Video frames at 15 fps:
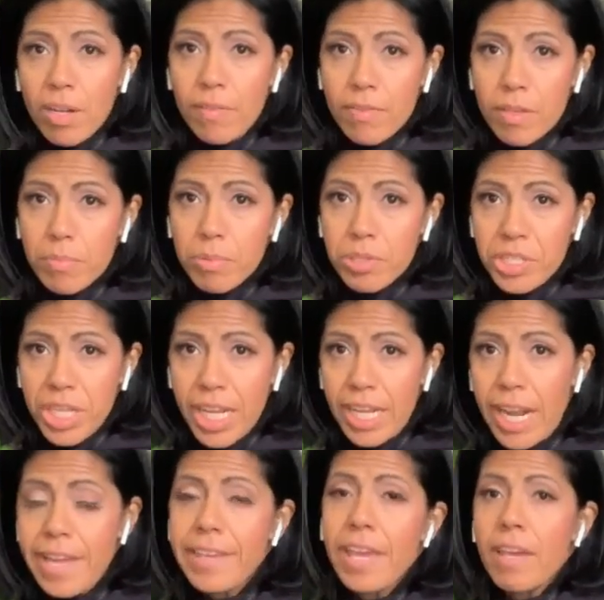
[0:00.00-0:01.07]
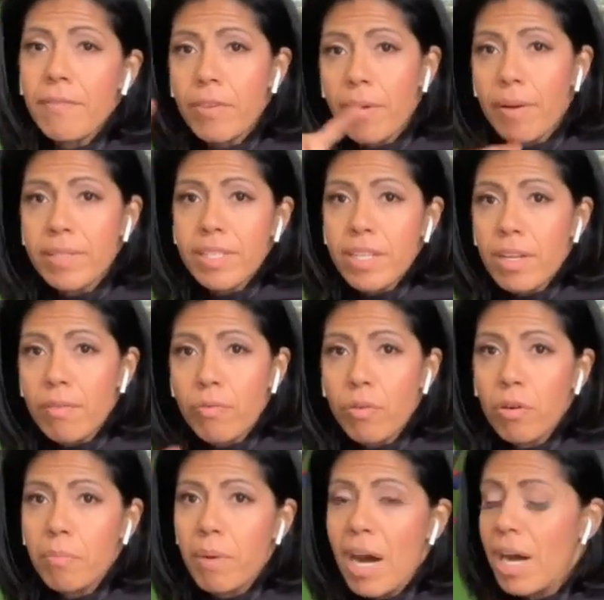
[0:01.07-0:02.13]
of the routine I gave you as in a
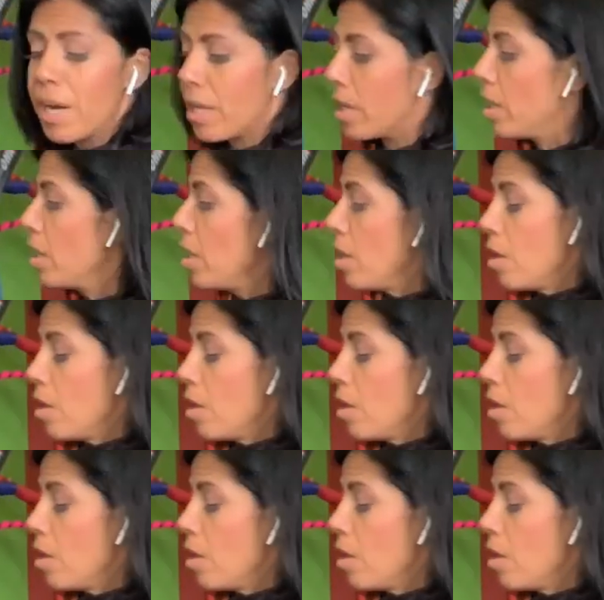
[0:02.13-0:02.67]
full body,